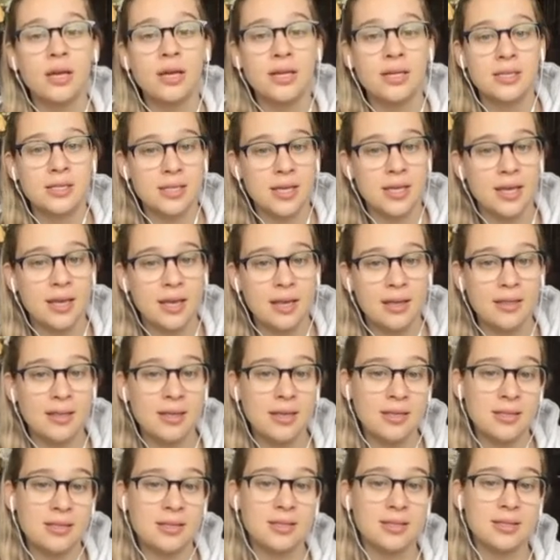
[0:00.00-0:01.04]
taking
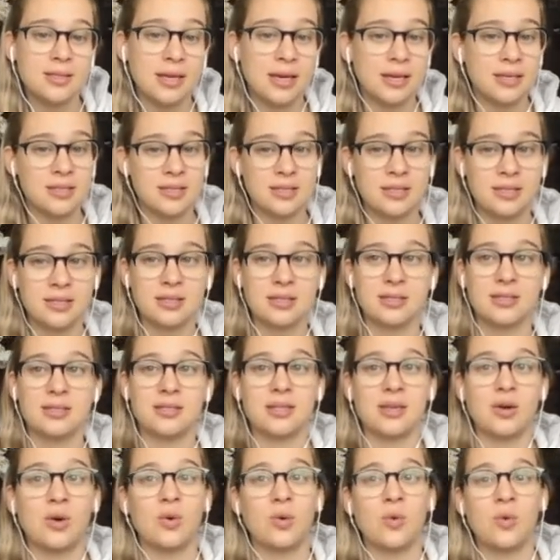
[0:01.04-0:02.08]
these
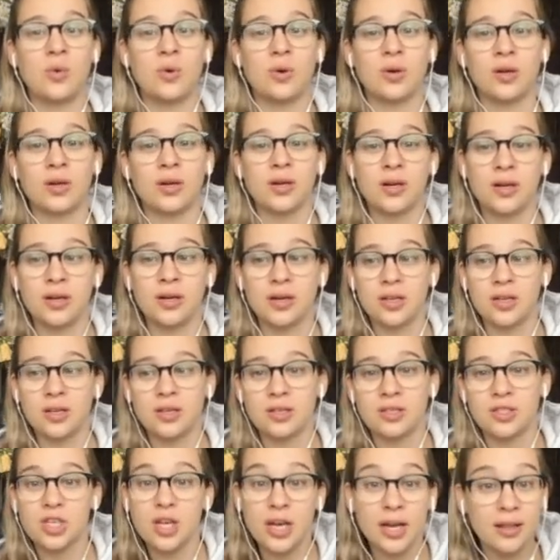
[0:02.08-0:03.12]
tests or
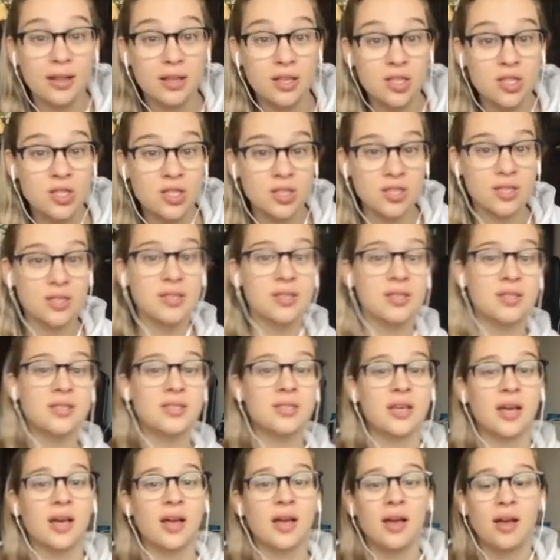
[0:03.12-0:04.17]
challenges
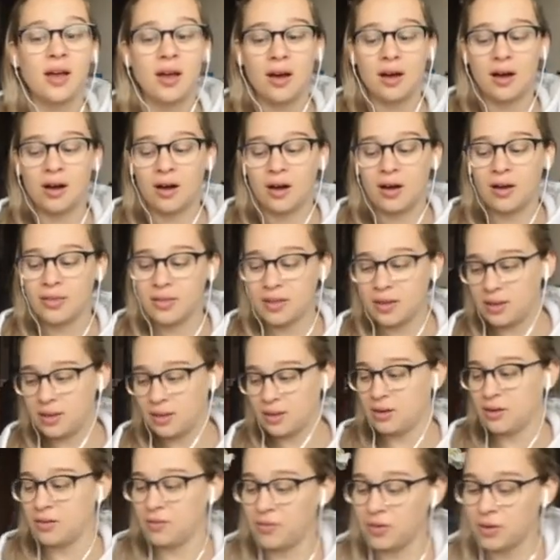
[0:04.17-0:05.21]
on the
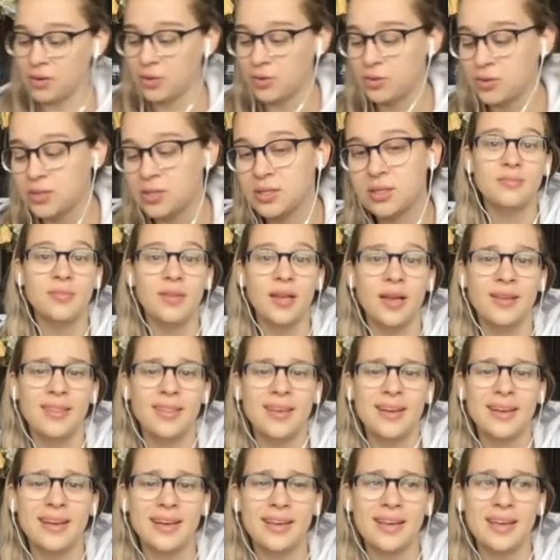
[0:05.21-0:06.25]
interviews. And
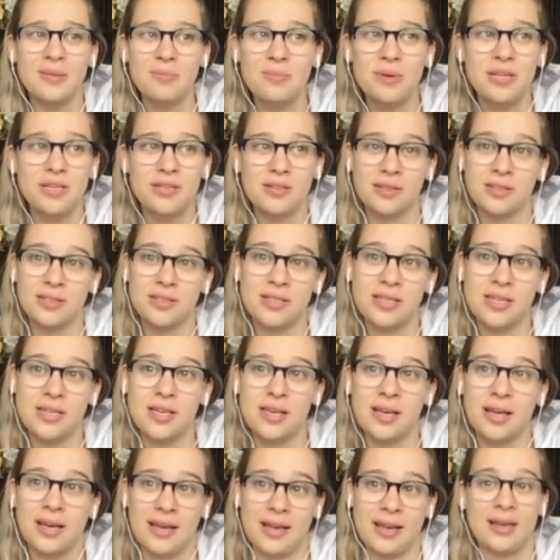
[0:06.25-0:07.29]
that can be
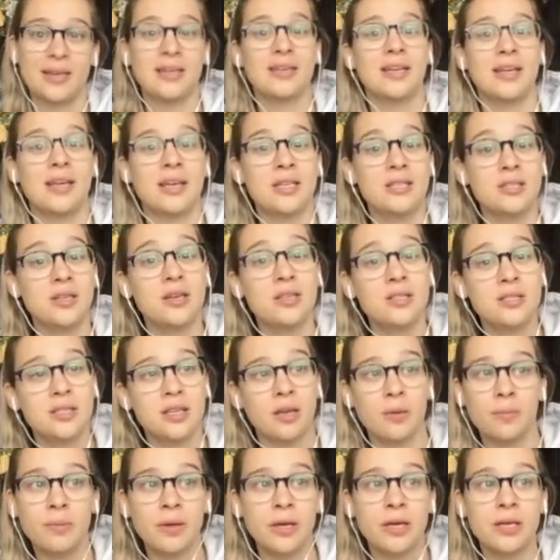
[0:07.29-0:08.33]
daunting and
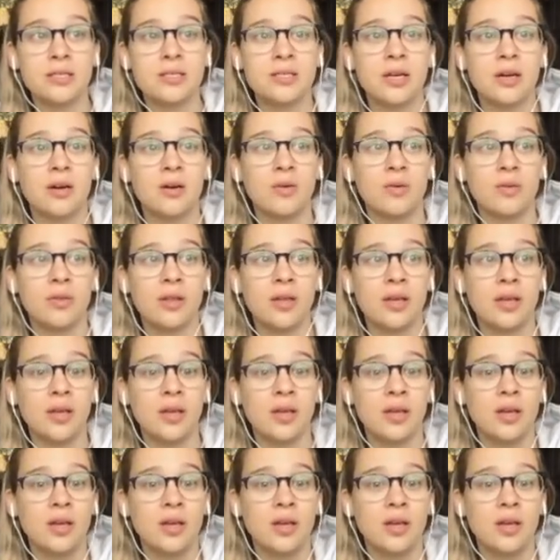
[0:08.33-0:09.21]
exhausting because not only